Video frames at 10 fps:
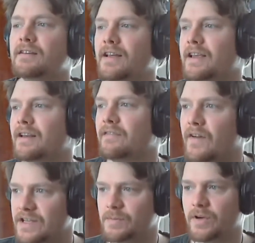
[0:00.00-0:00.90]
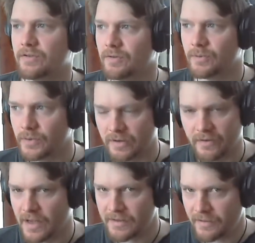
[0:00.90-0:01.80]
like, in a Facebook group or
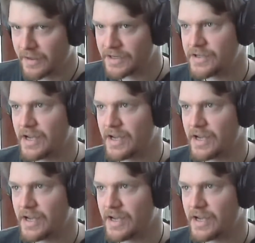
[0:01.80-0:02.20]
whatever. And the thing